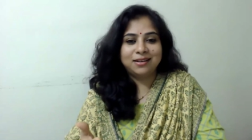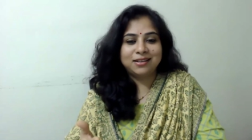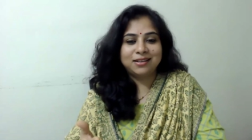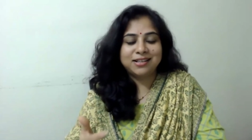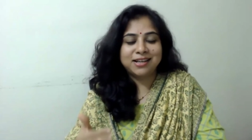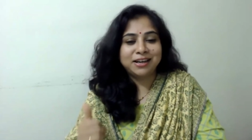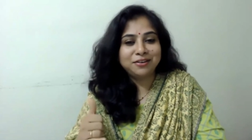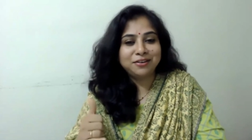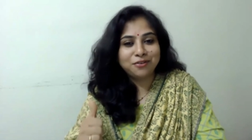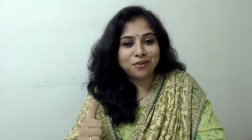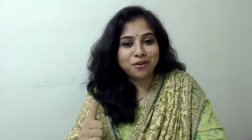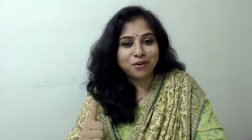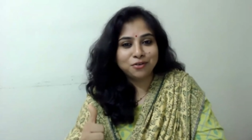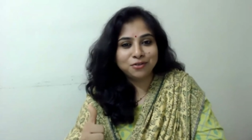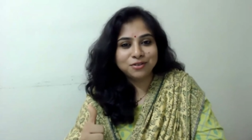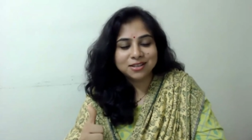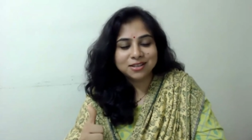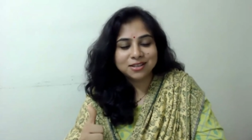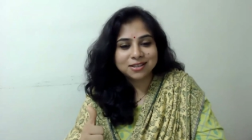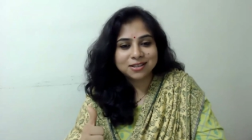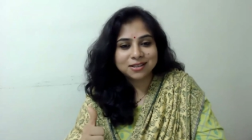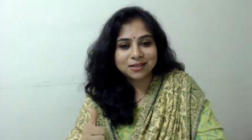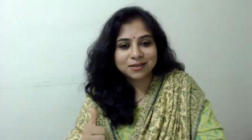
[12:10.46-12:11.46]

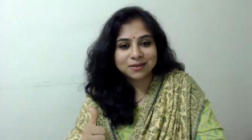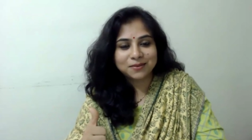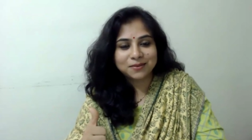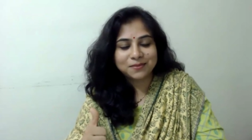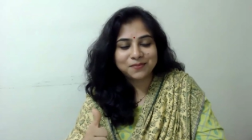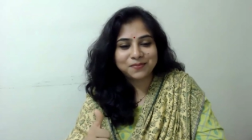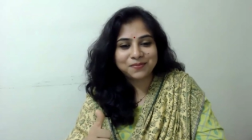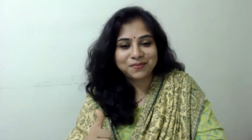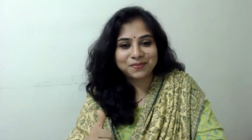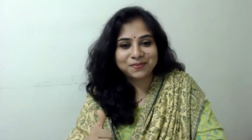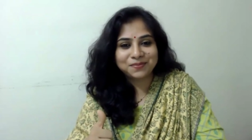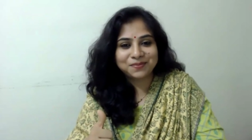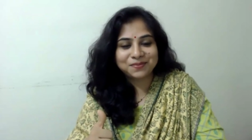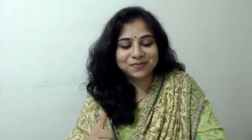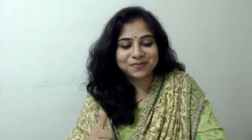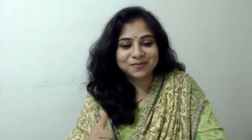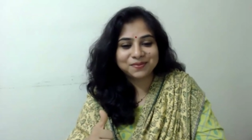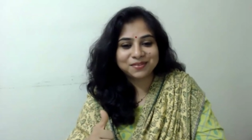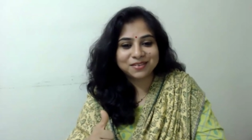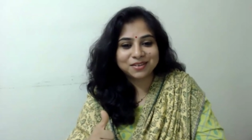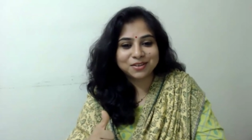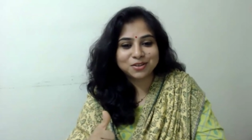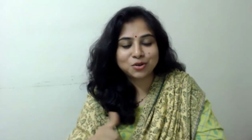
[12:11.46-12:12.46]
telephones.
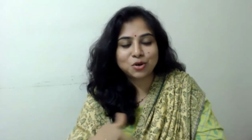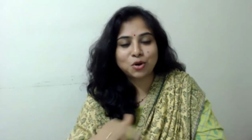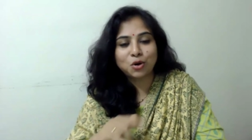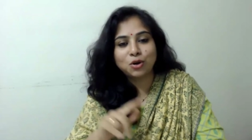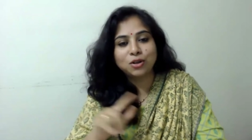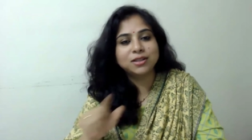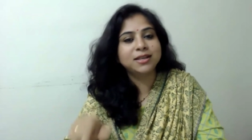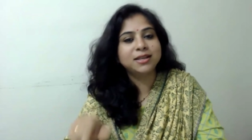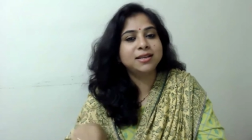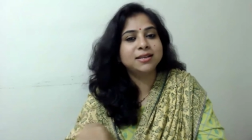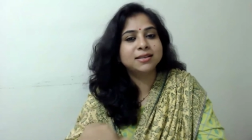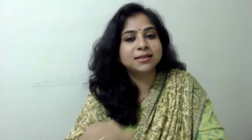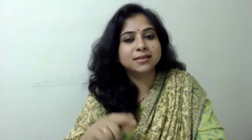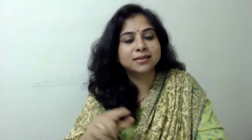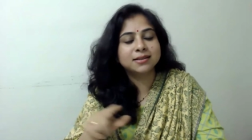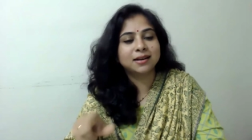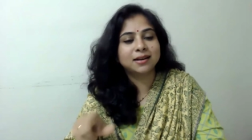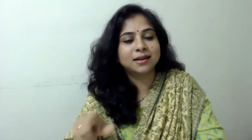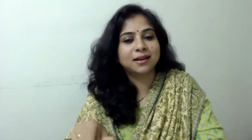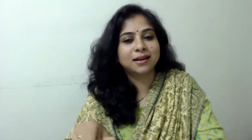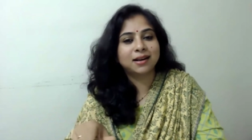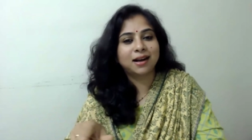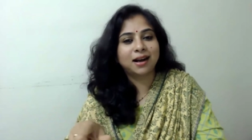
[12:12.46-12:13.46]
So all these
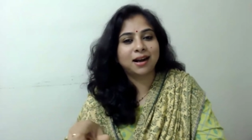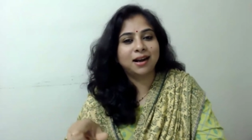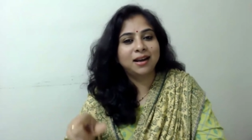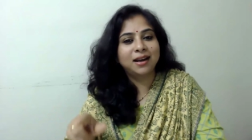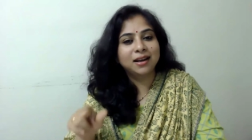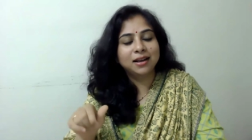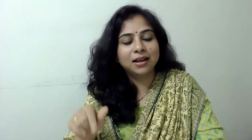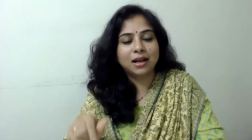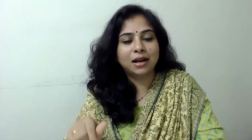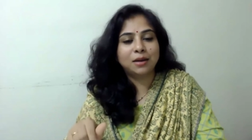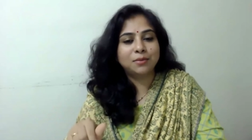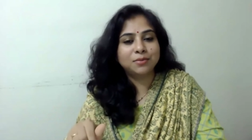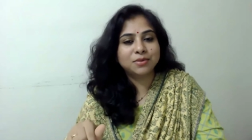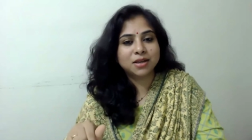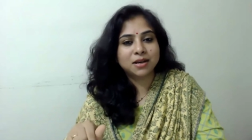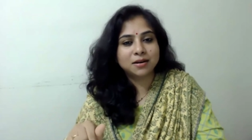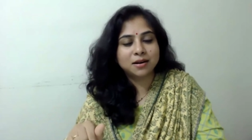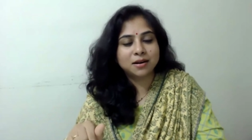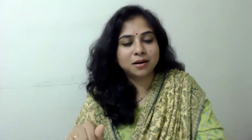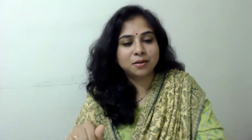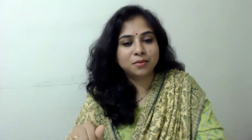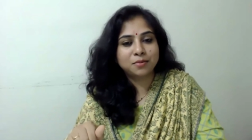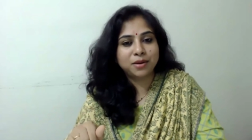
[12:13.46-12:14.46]
comes
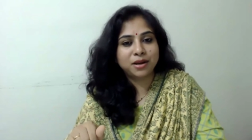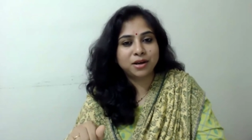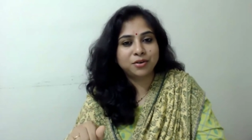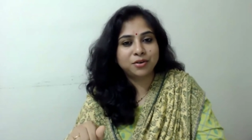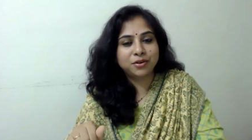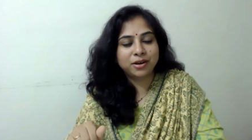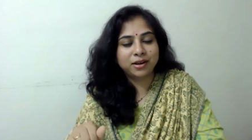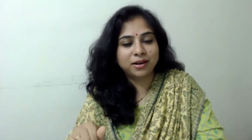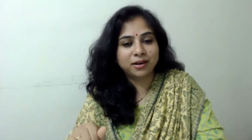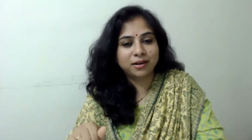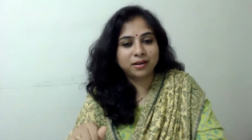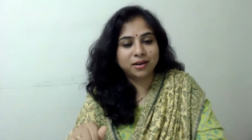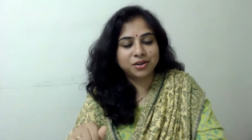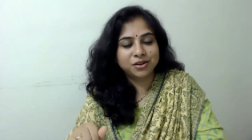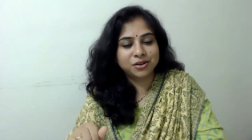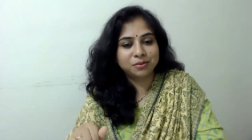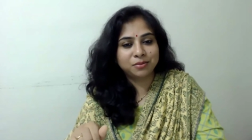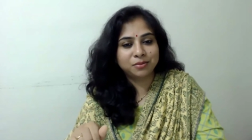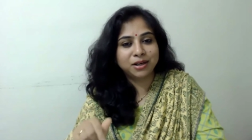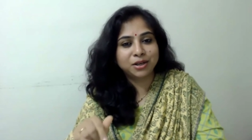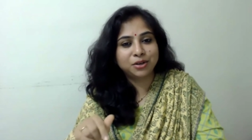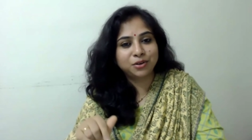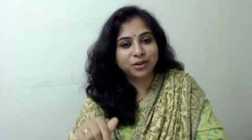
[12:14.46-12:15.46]
under
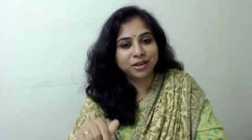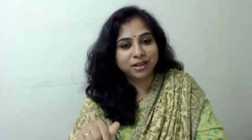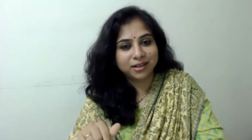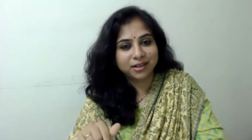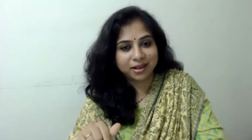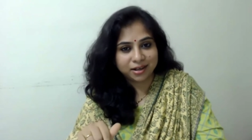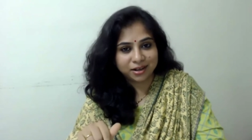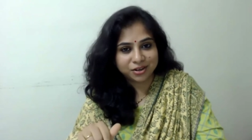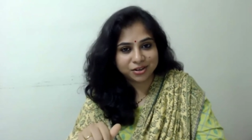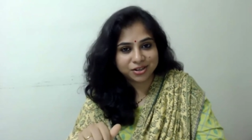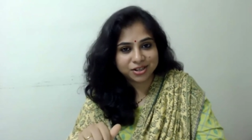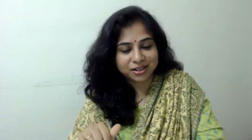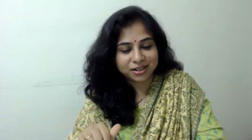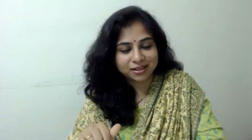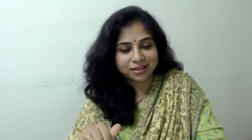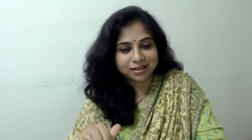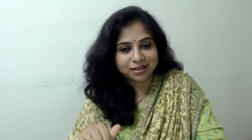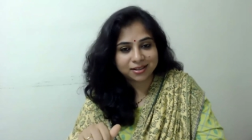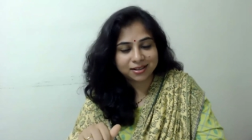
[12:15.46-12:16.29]
Mercurian energy.